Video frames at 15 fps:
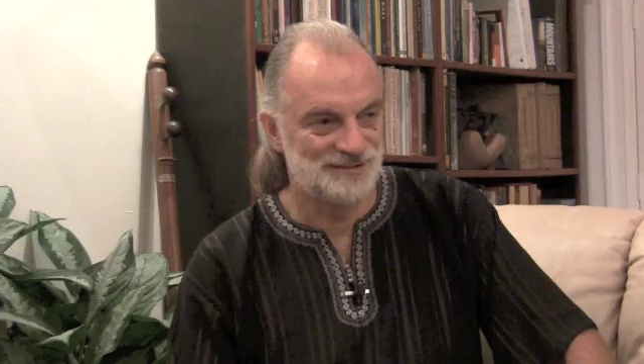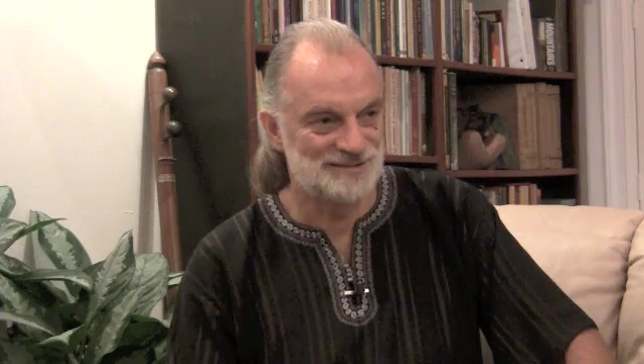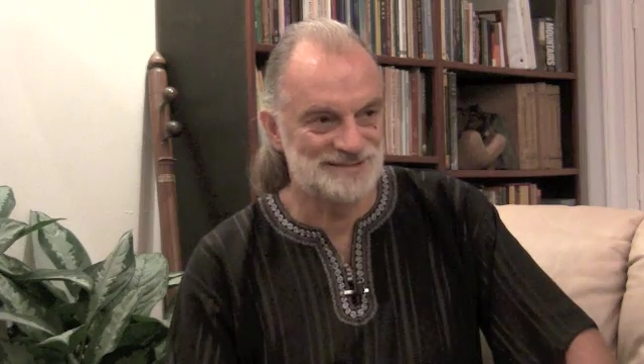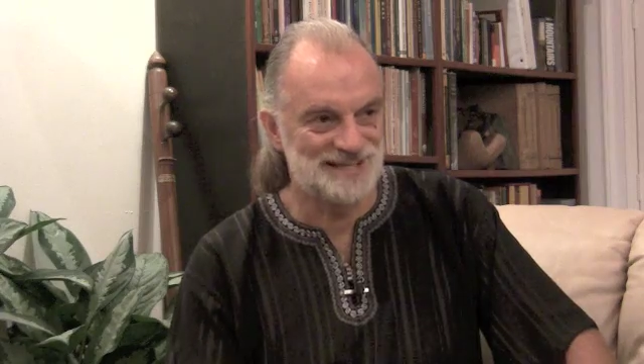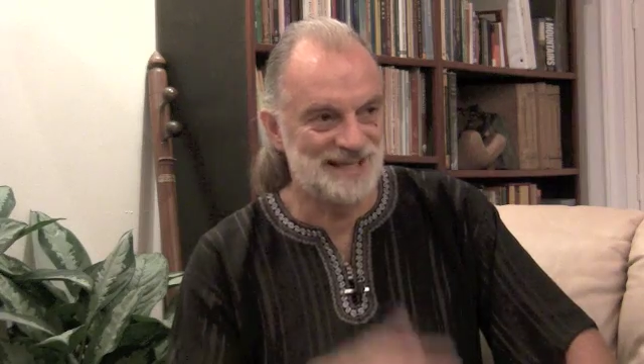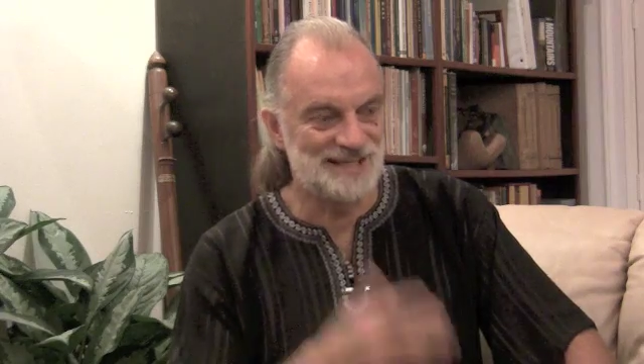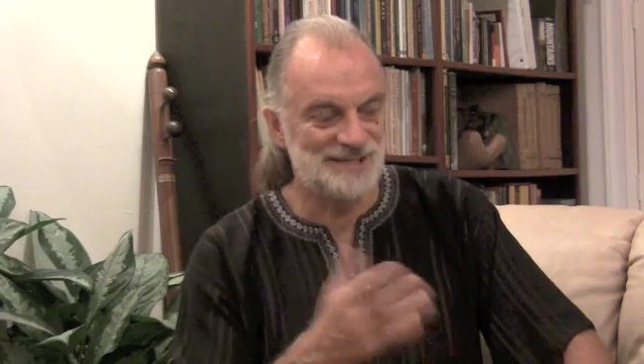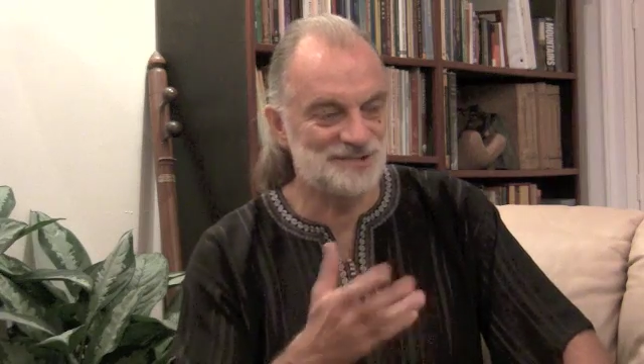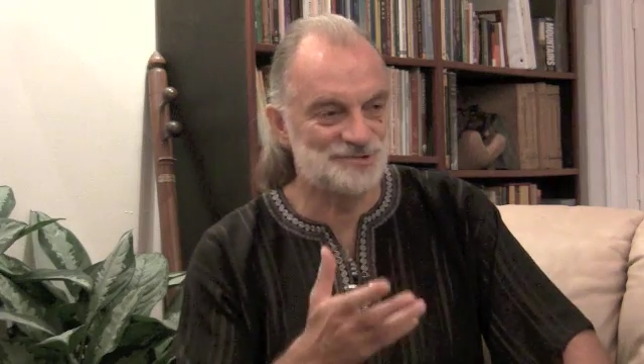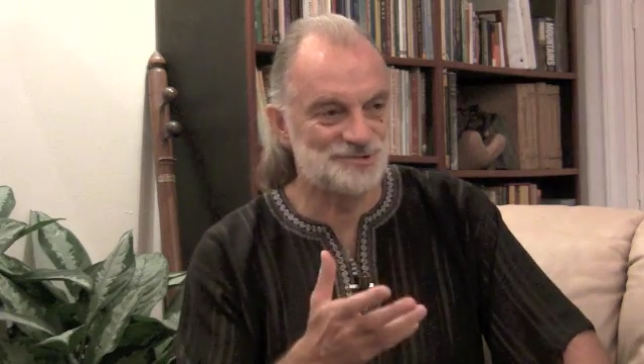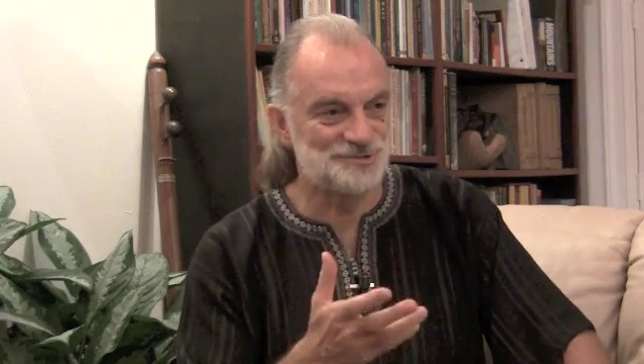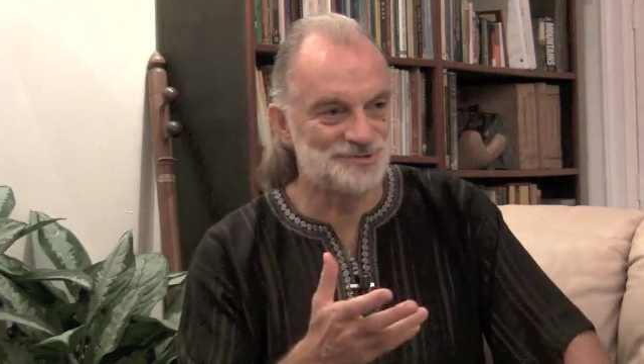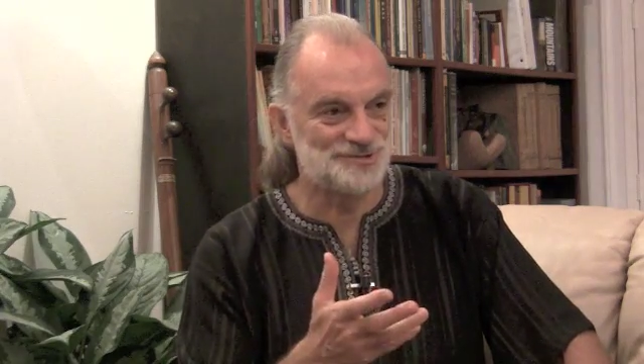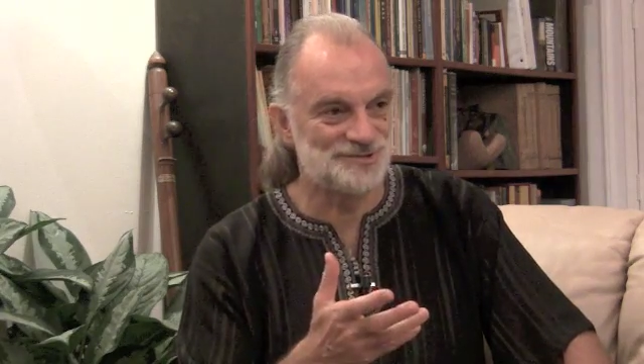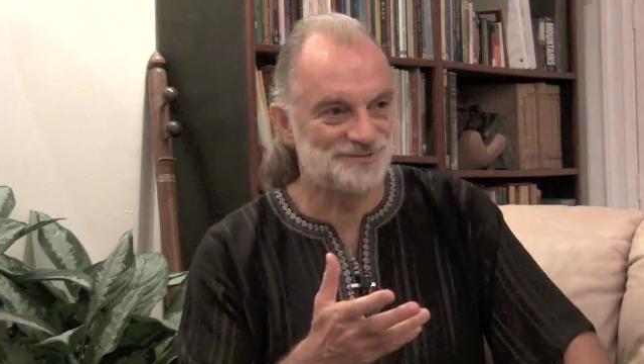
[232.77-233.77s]
there's any
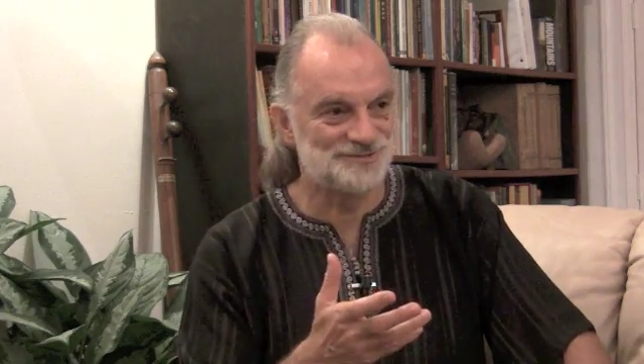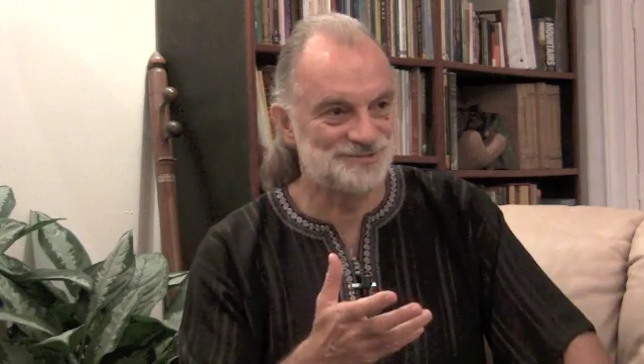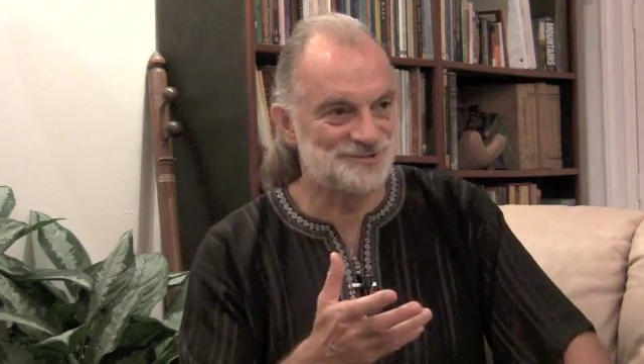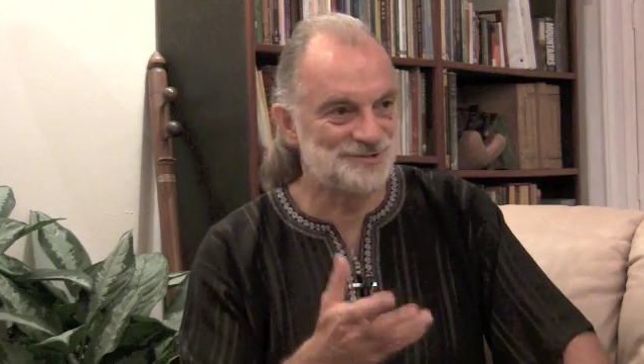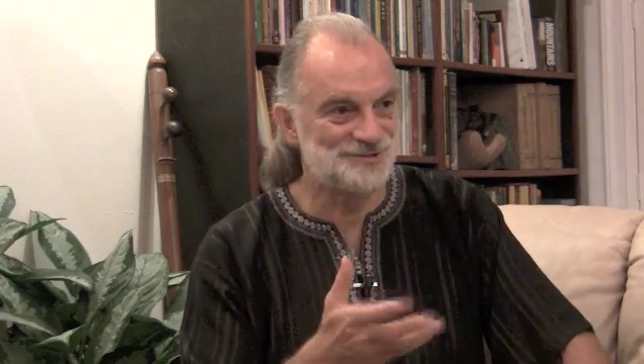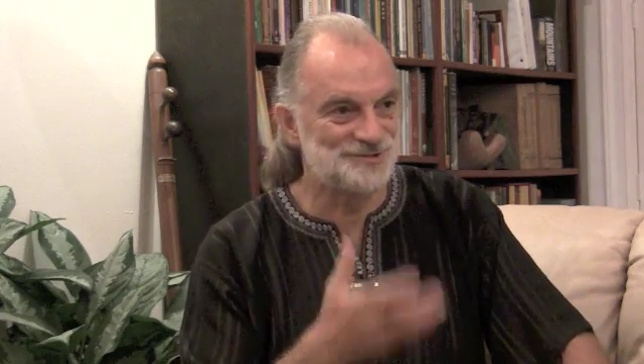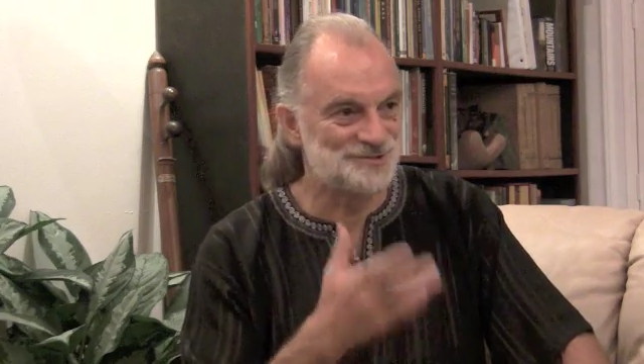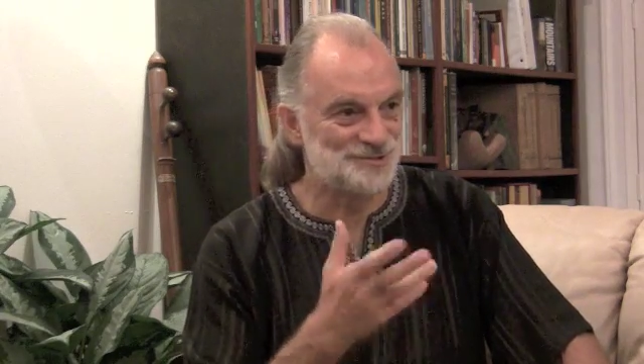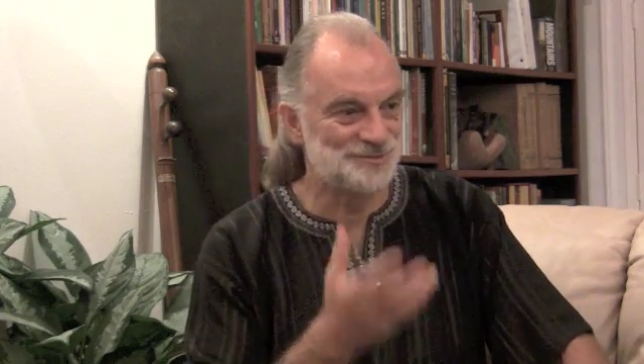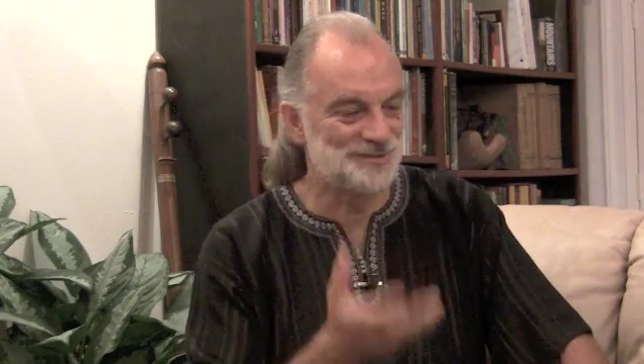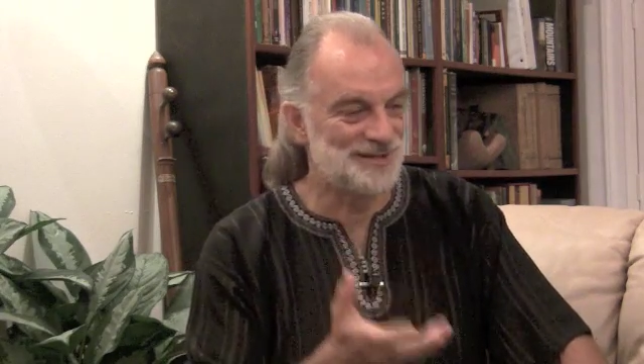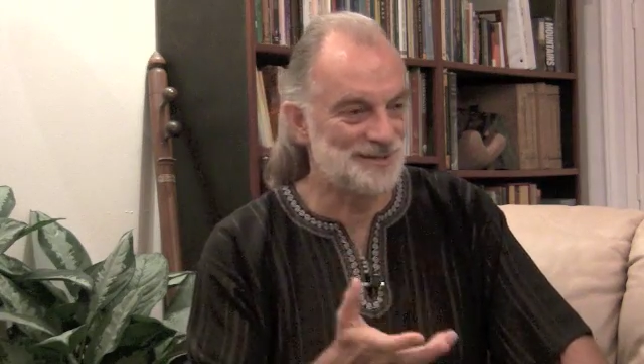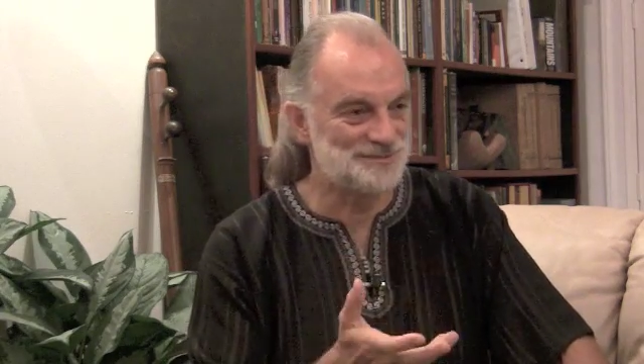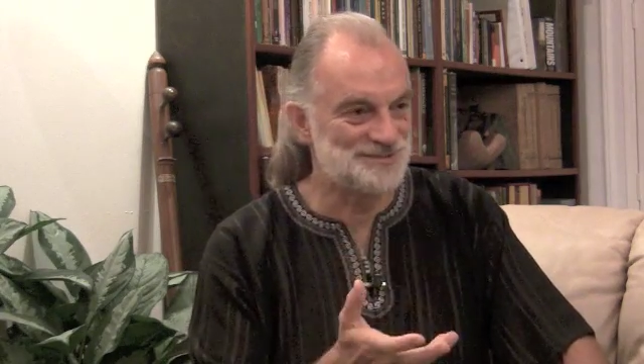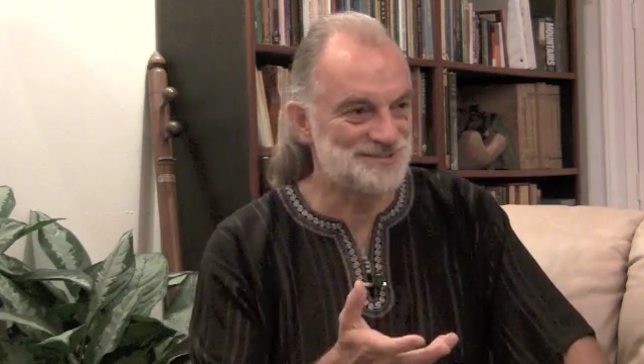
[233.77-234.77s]
truth to
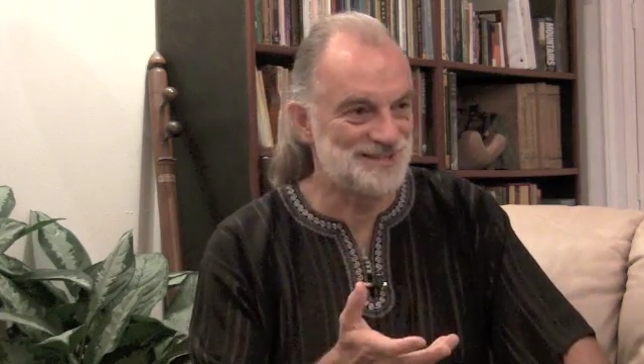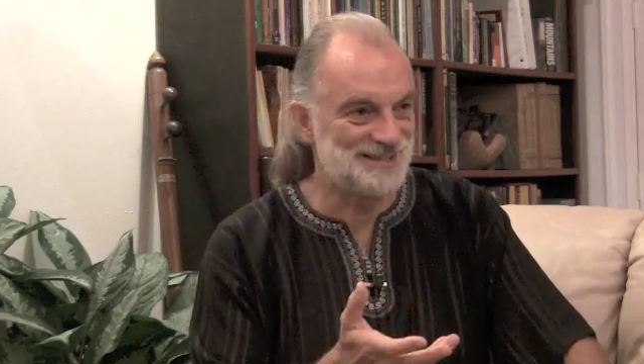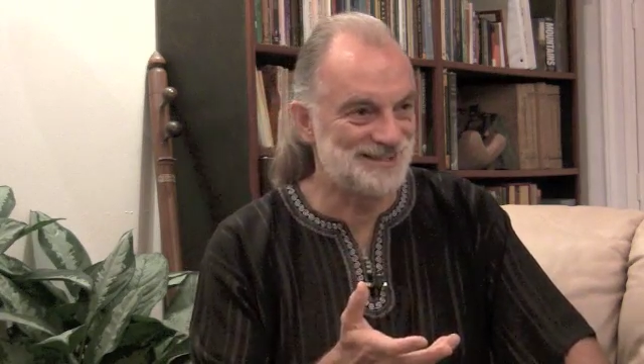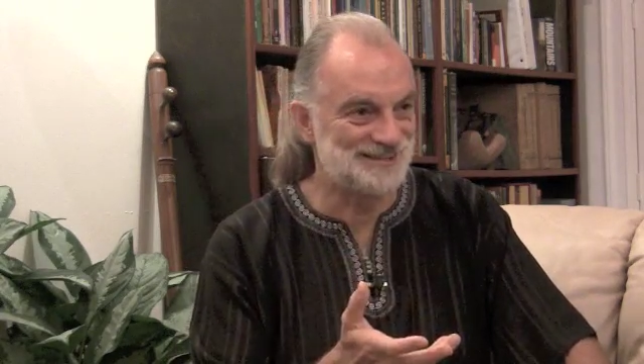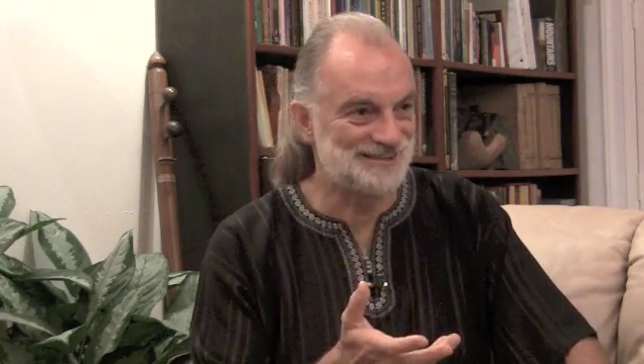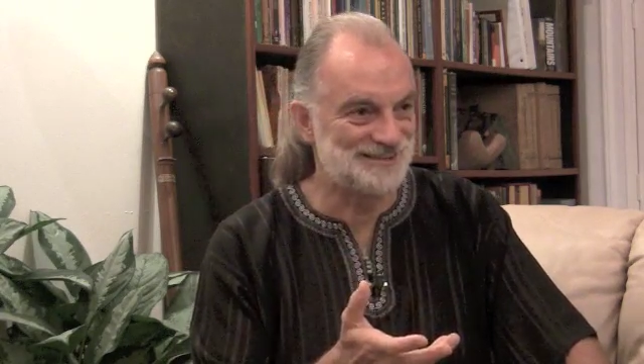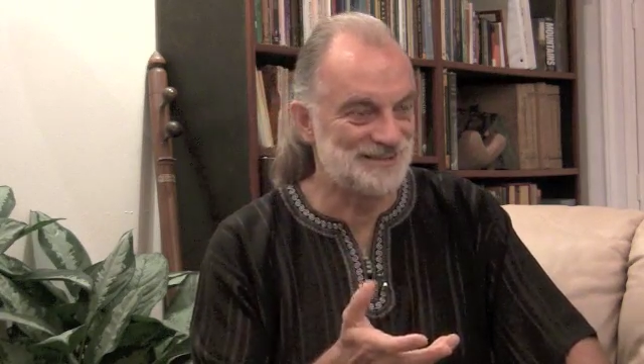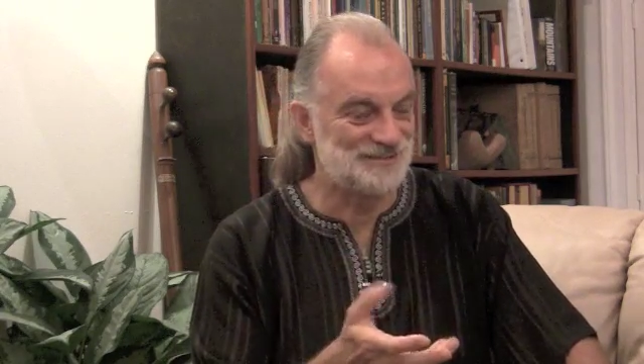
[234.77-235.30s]
what I'm saying,